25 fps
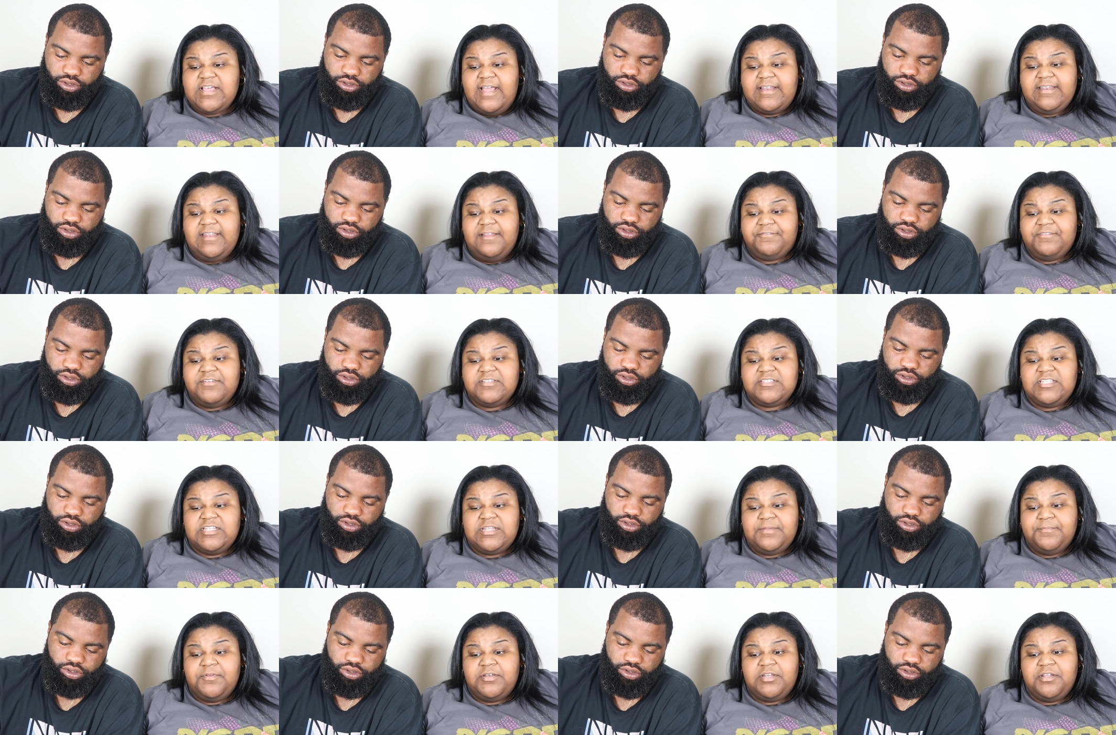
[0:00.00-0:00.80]
Speaker 1: I never
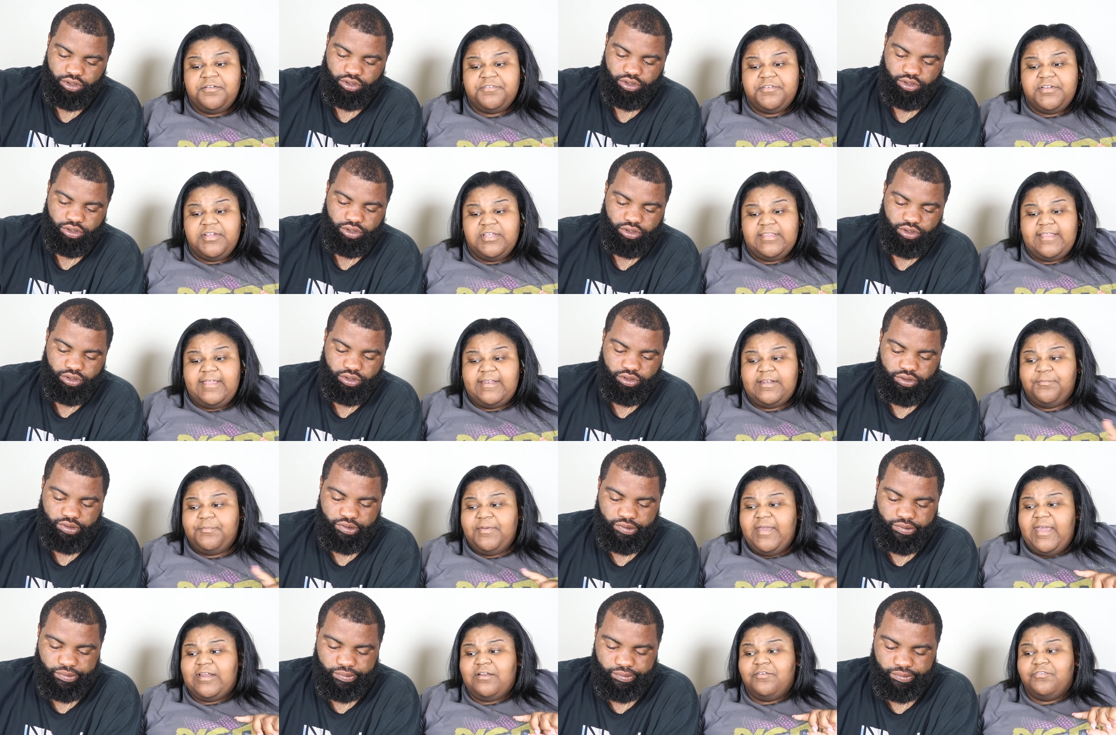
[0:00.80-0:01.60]
seen them in North
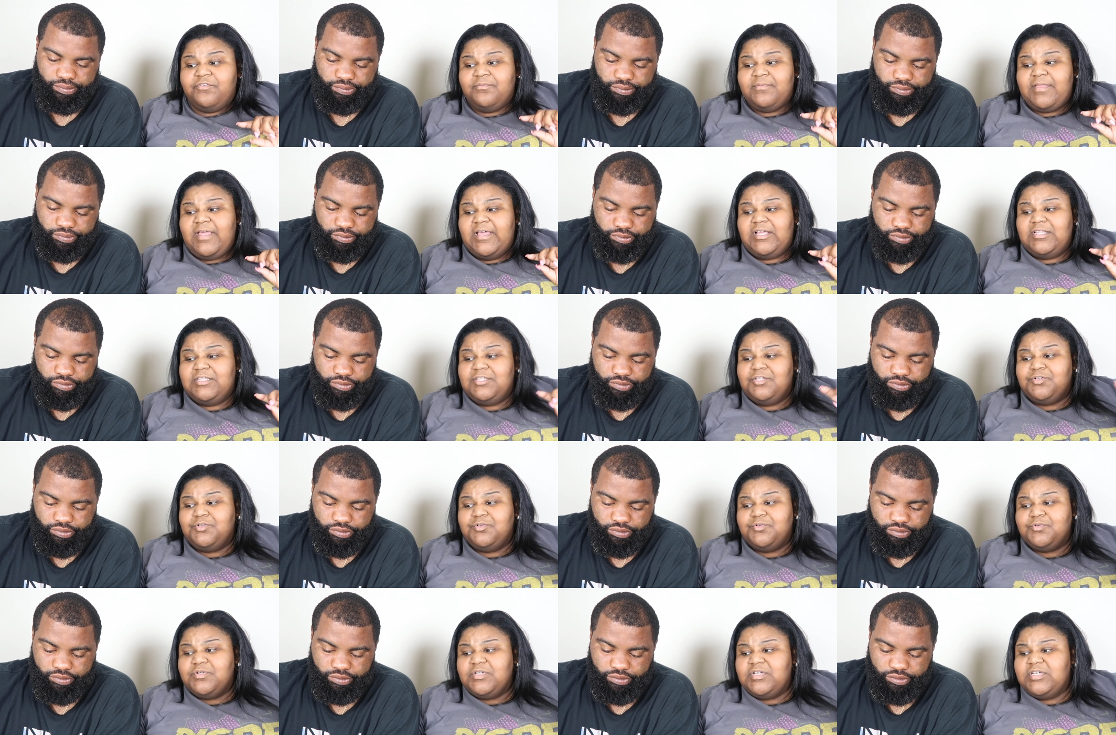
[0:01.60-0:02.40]
Carolina. We got them from like a
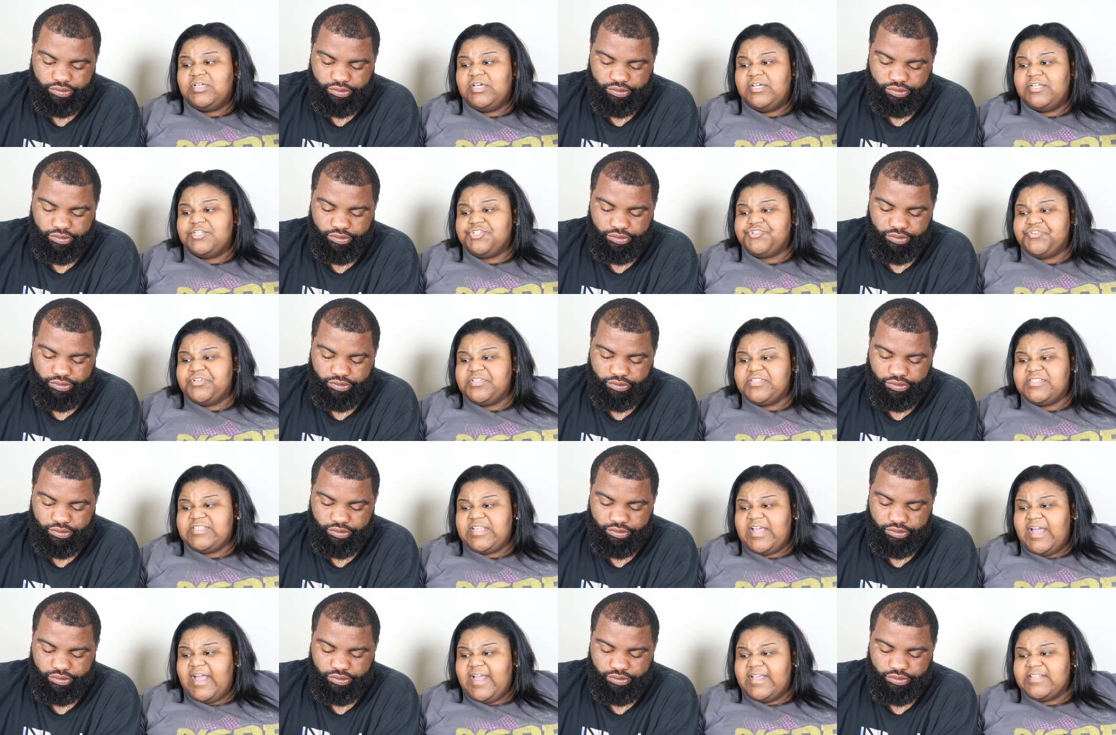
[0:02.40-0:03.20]
little
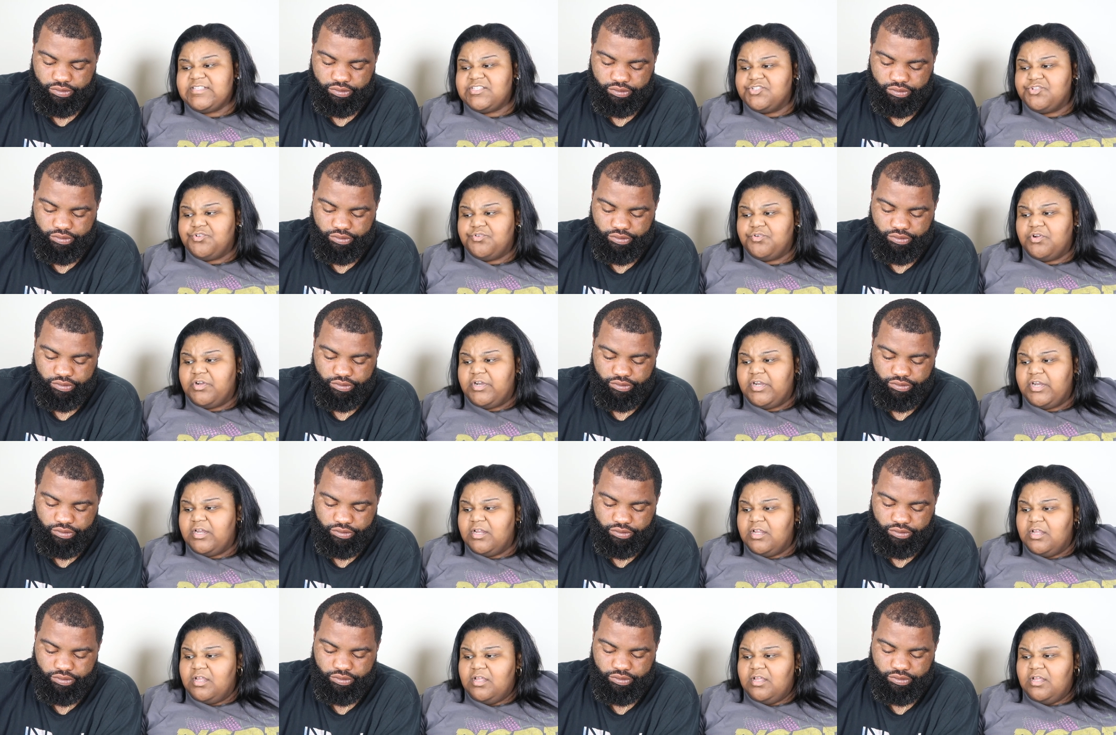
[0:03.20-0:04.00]
countryside
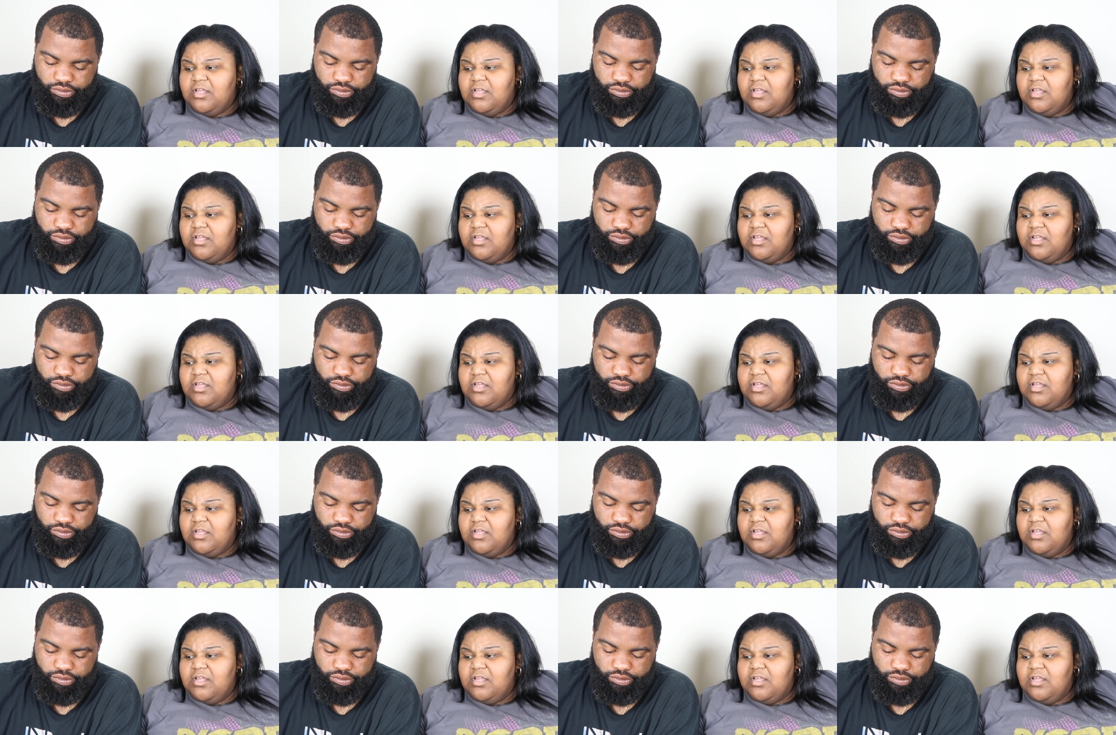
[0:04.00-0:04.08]
store